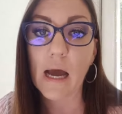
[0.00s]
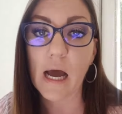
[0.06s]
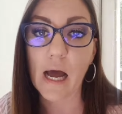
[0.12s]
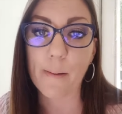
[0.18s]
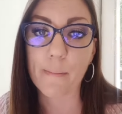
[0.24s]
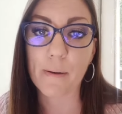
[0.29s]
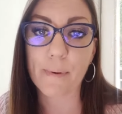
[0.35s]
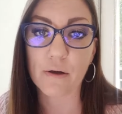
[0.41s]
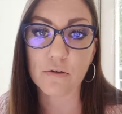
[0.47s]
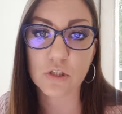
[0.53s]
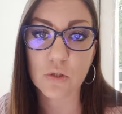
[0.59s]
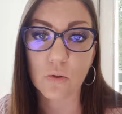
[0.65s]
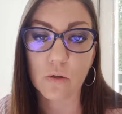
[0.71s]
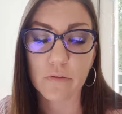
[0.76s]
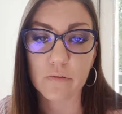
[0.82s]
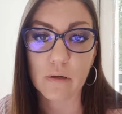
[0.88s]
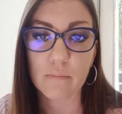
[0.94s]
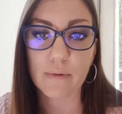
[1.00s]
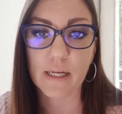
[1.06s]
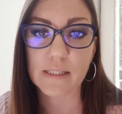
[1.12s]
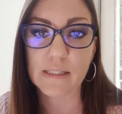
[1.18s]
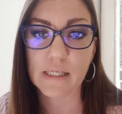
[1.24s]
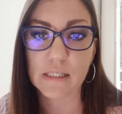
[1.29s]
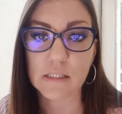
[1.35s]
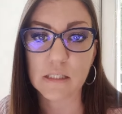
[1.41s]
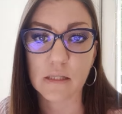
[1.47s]
about 2 or 3
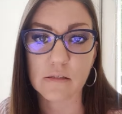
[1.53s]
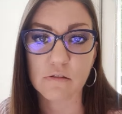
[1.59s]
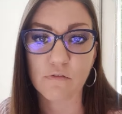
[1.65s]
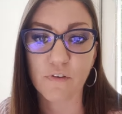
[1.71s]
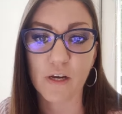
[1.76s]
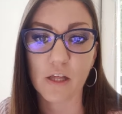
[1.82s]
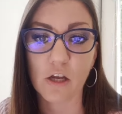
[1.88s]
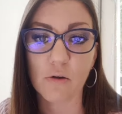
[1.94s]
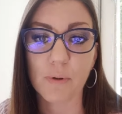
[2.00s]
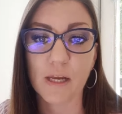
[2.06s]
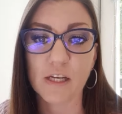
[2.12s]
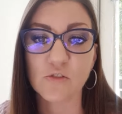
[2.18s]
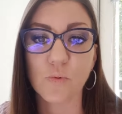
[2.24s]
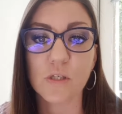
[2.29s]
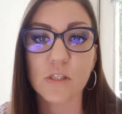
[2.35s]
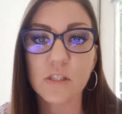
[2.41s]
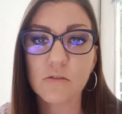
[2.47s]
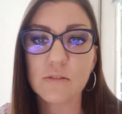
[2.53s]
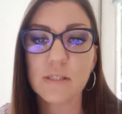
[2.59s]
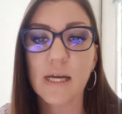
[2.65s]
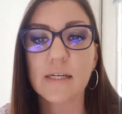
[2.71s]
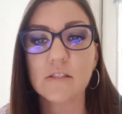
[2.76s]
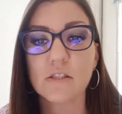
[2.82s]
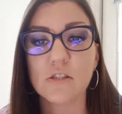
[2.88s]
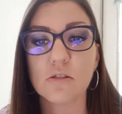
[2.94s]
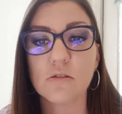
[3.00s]
minutes into this video because we do
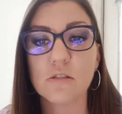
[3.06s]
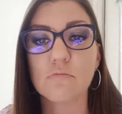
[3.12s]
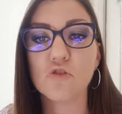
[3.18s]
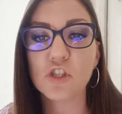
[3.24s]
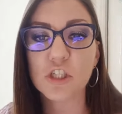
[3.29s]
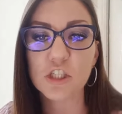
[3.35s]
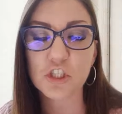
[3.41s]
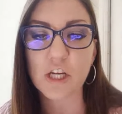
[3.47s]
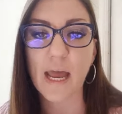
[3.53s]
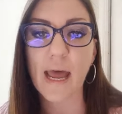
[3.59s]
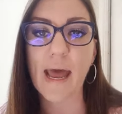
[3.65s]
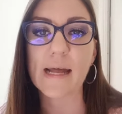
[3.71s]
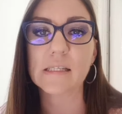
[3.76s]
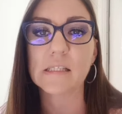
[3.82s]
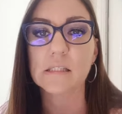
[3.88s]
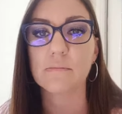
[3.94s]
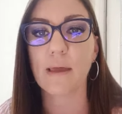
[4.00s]
tend to do some chit chat,